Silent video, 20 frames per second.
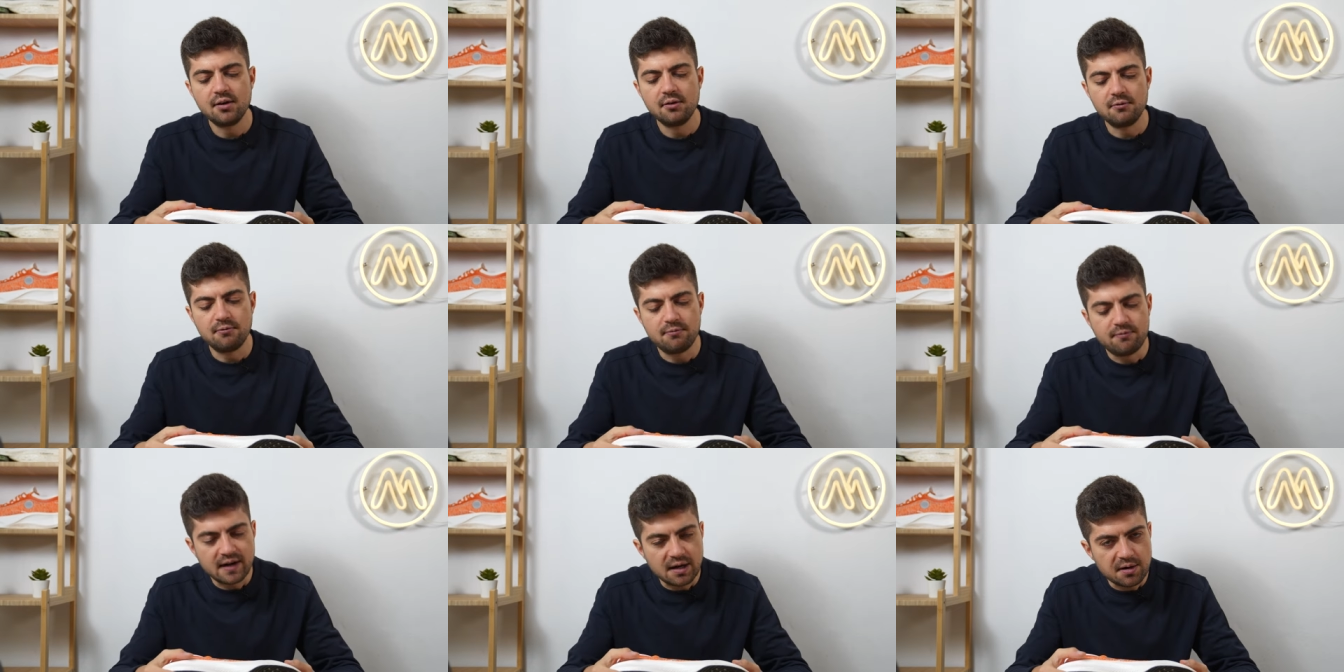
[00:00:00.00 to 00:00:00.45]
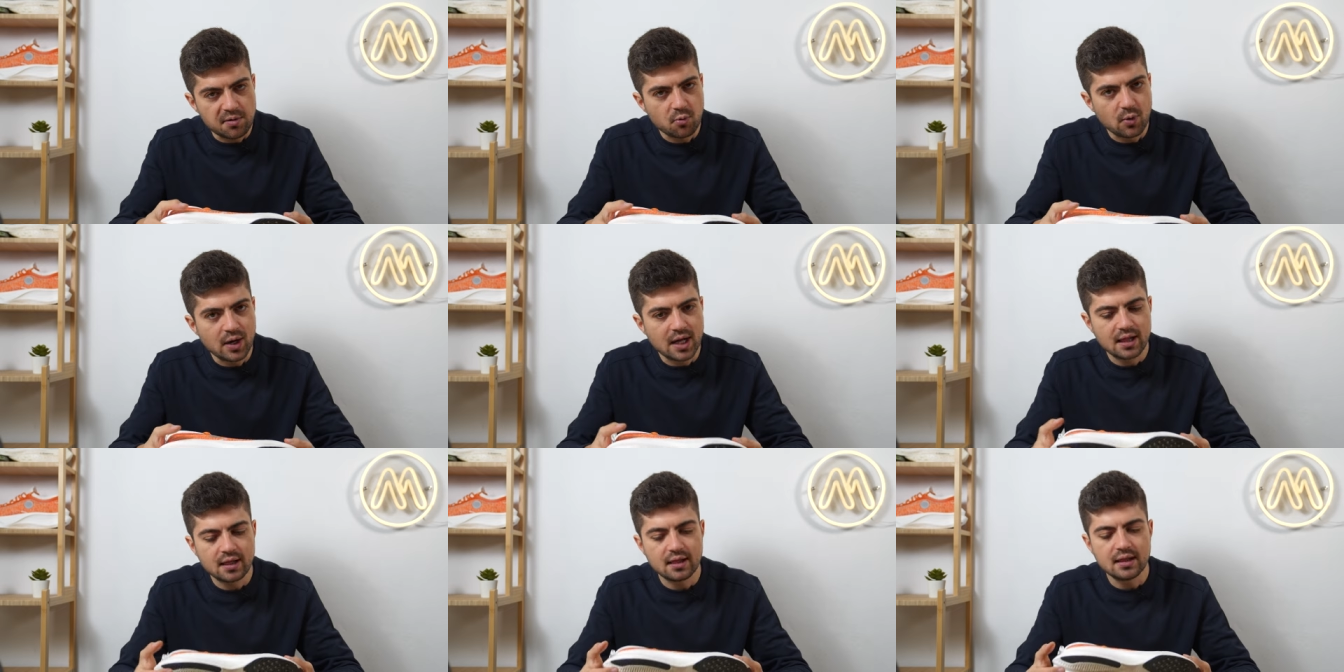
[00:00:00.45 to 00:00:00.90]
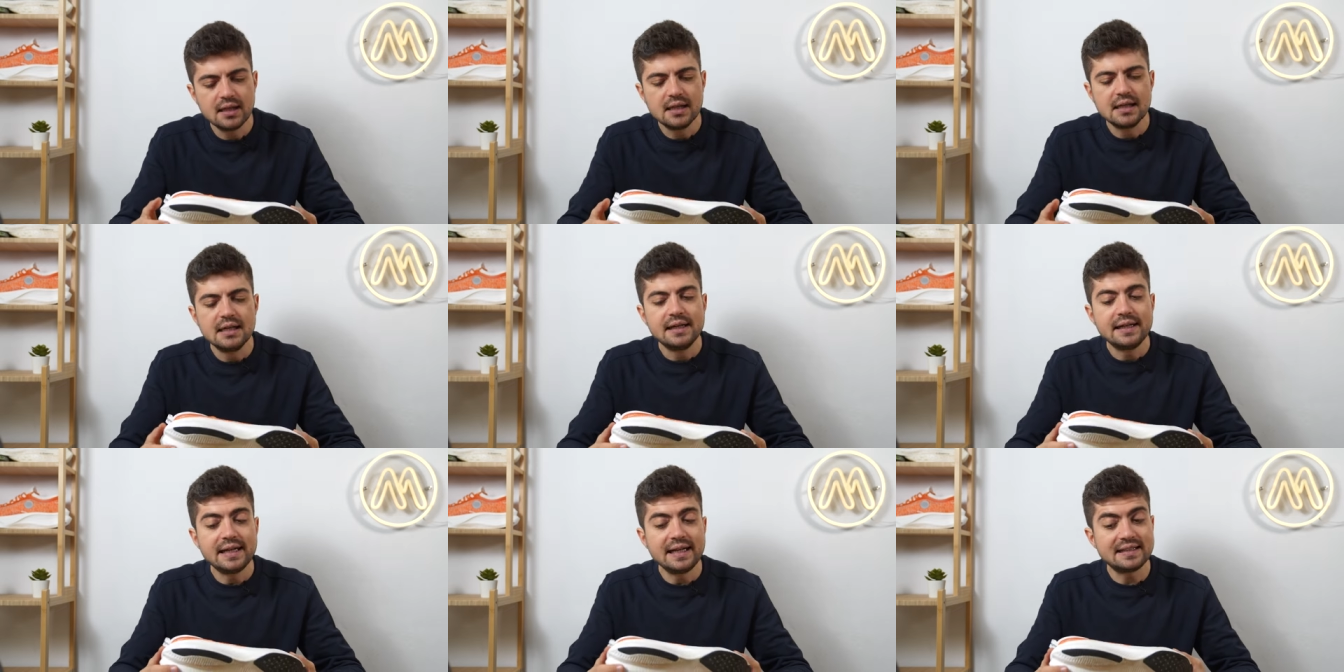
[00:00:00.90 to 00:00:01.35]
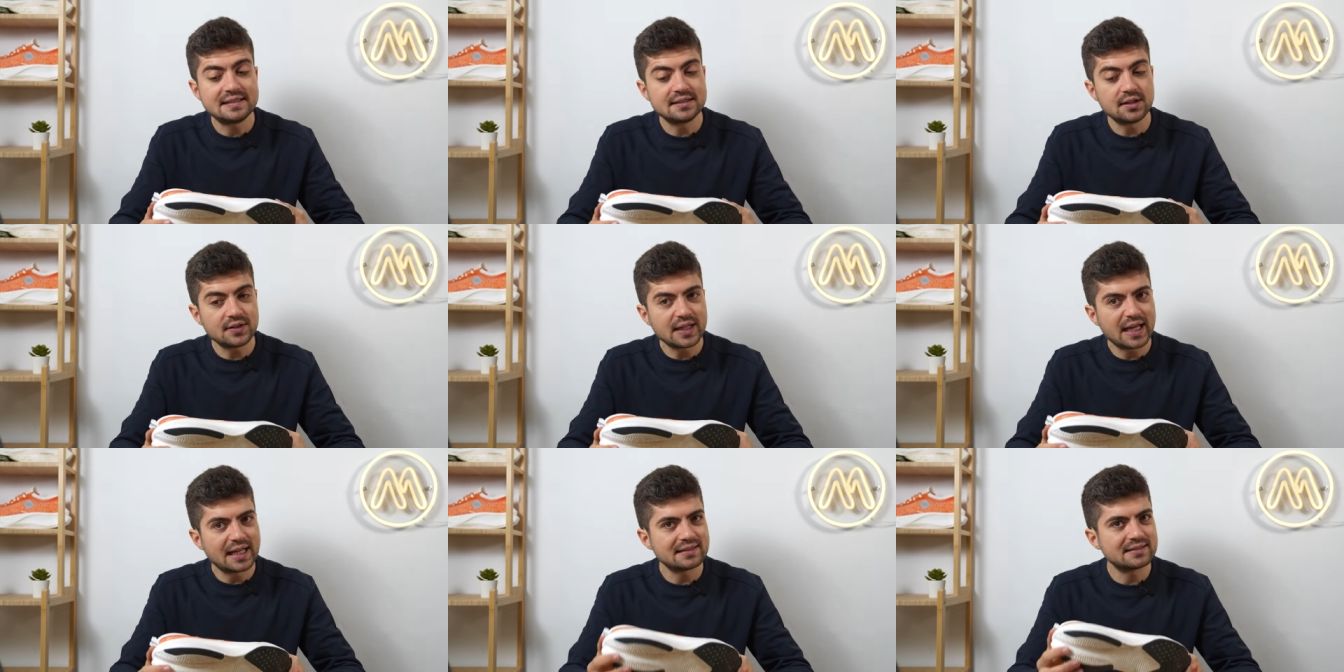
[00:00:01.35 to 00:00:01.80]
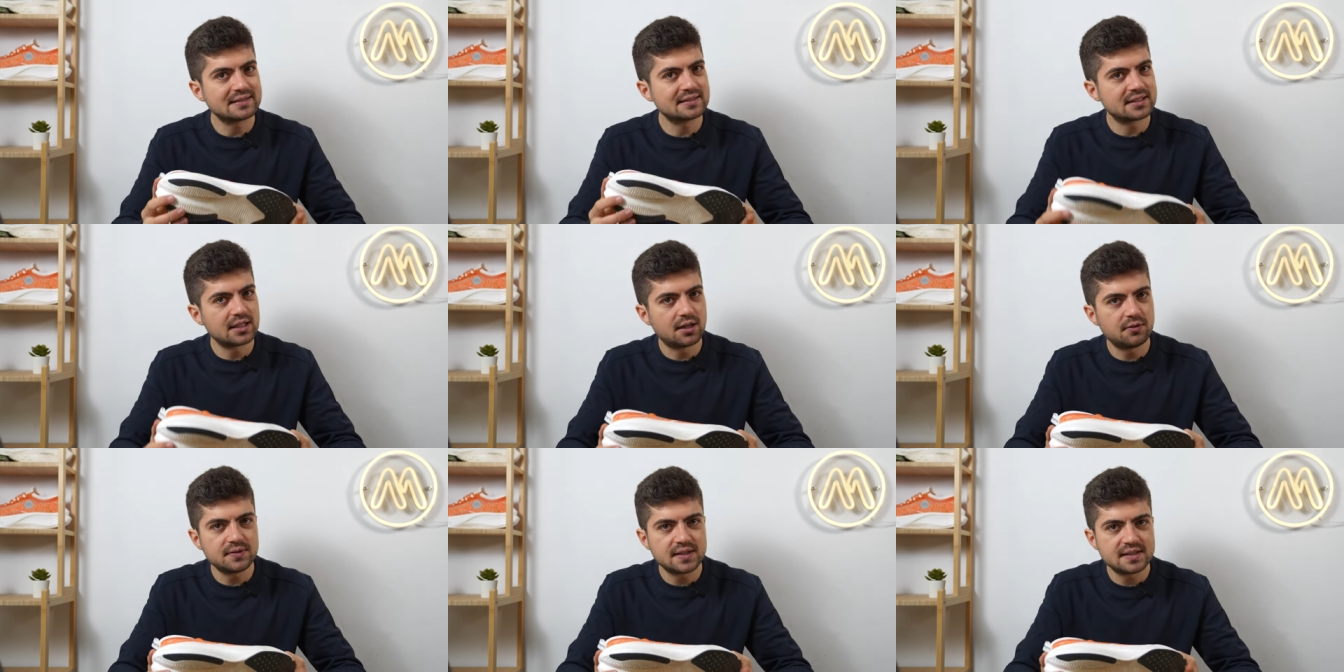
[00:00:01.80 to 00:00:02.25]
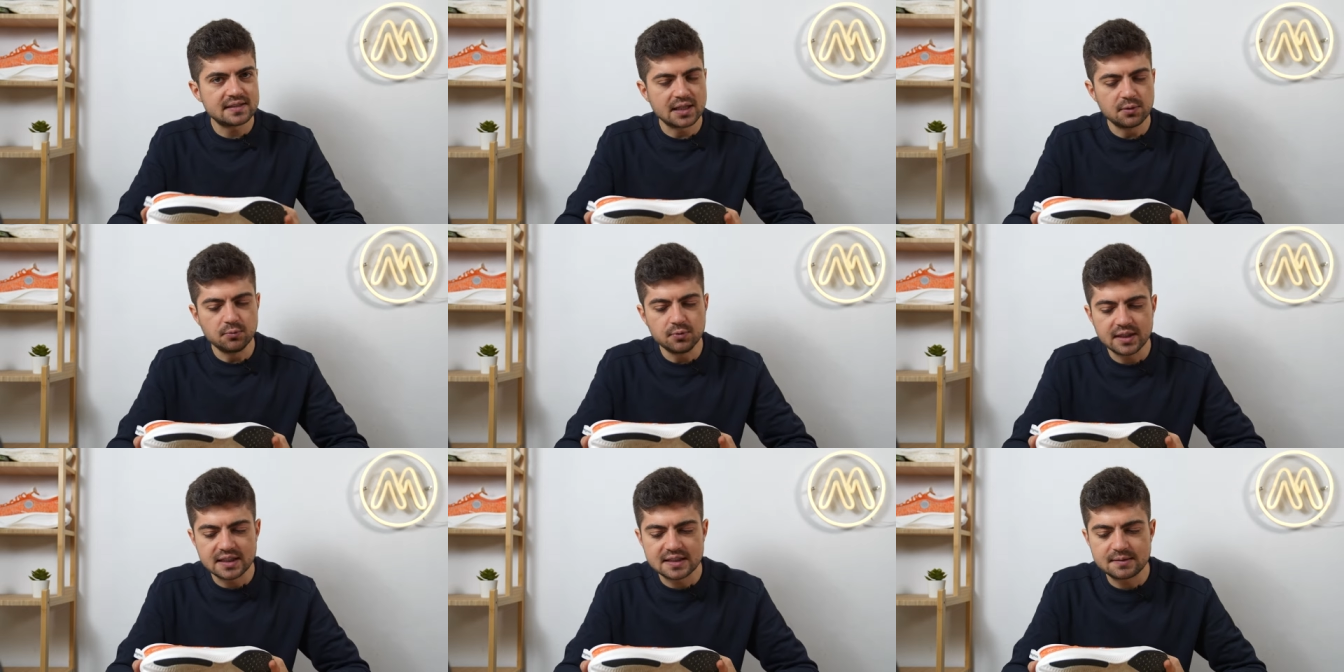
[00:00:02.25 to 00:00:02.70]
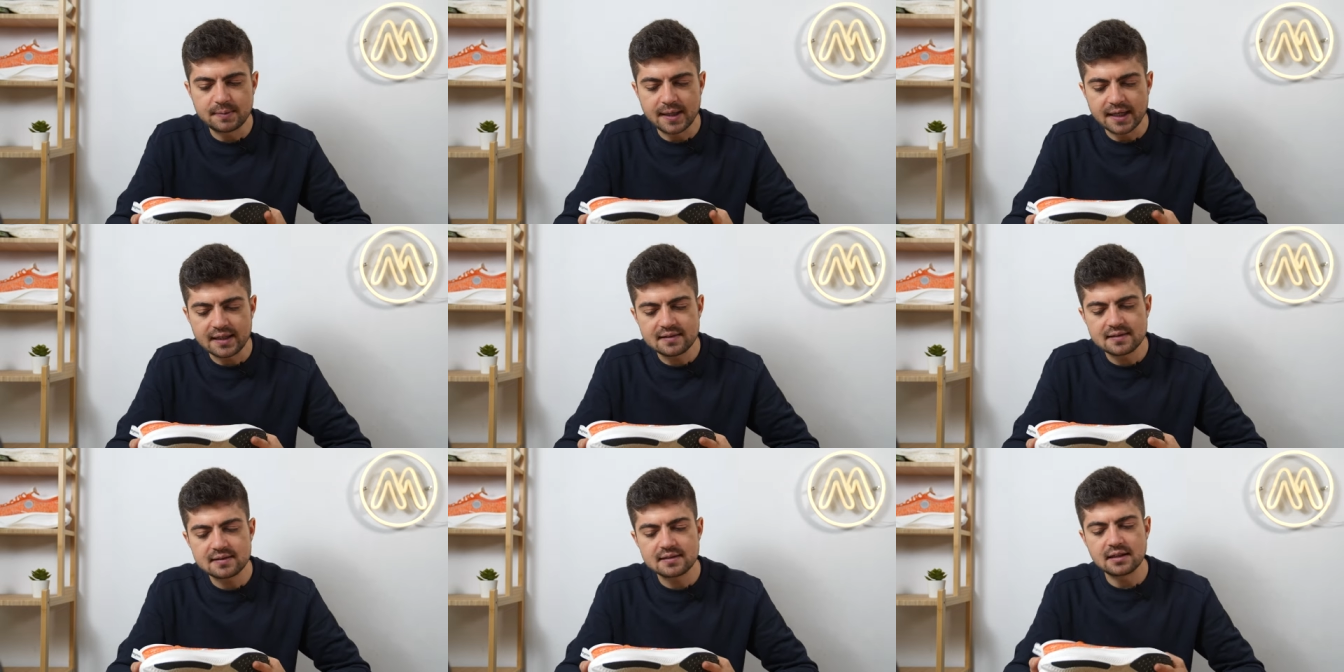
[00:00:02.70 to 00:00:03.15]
very well. It's not as soft as I would expect.